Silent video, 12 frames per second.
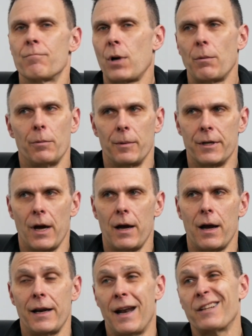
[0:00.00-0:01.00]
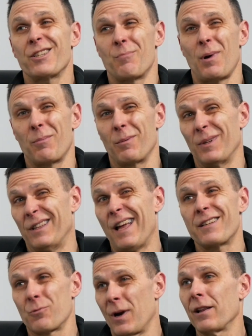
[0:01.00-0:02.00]
Probably not, and actually probably
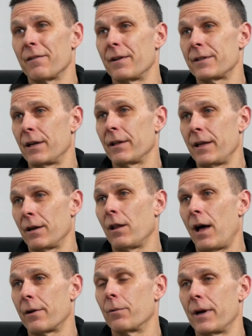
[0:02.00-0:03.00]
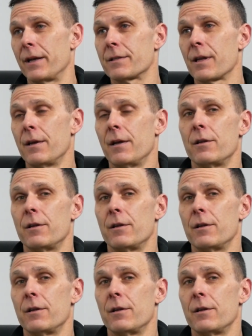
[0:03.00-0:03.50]
less relevant in a lot of ways.